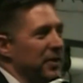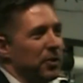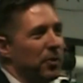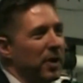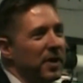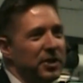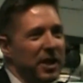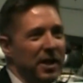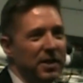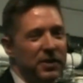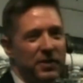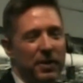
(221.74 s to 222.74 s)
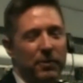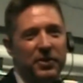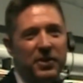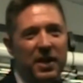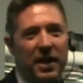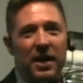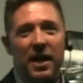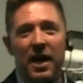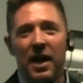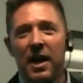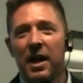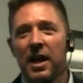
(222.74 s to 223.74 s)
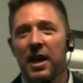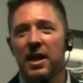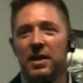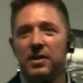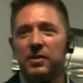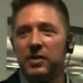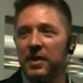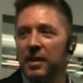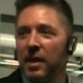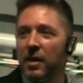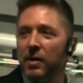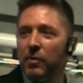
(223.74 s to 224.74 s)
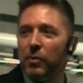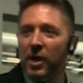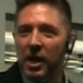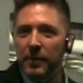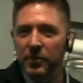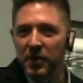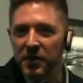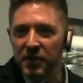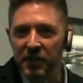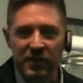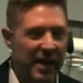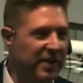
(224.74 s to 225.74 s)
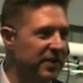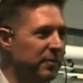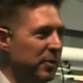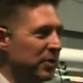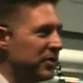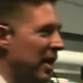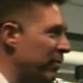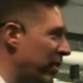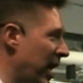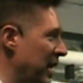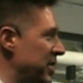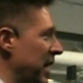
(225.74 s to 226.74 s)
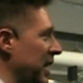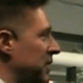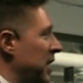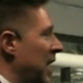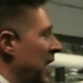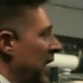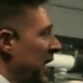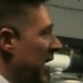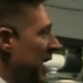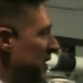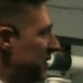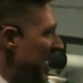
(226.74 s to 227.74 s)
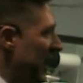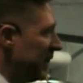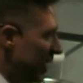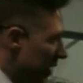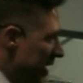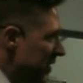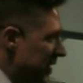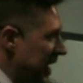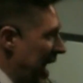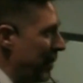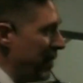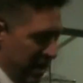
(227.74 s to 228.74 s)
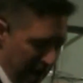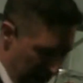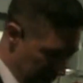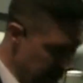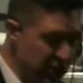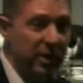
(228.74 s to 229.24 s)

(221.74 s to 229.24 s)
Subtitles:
So one of the challenges that we see is when it comes to the success of MuleSoft projects is that there is a gap in knowledge